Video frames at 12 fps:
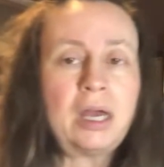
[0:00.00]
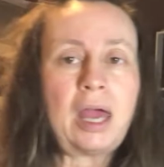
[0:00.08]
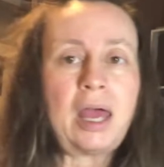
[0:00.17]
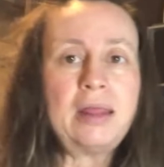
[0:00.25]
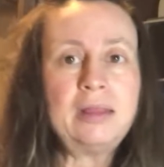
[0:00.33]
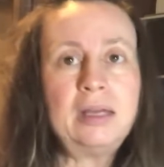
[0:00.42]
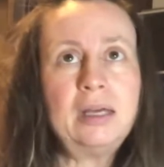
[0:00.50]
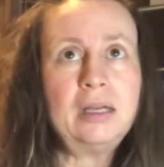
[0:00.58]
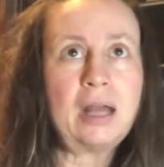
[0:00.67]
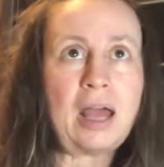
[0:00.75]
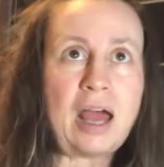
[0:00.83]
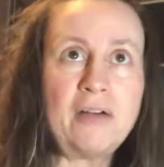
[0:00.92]
And
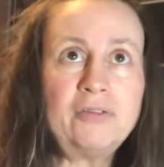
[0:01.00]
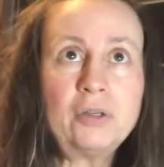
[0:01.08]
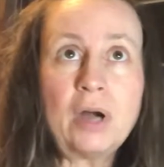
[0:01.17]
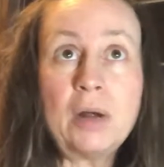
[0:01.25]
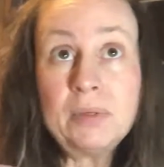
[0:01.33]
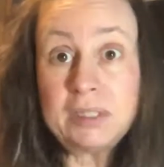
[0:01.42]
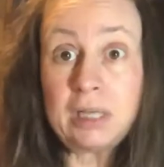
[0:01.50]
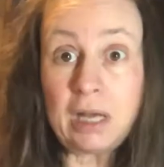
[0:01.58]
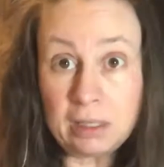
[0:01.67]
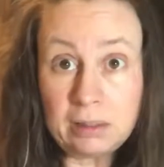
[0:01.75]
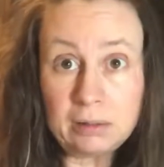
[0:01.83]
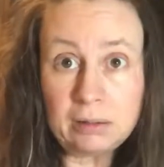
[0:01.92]
then after I was
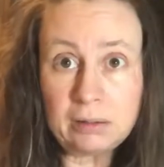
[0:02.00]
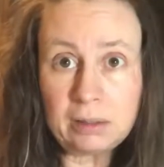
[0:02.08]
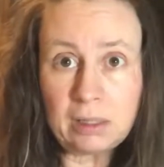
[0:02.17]
done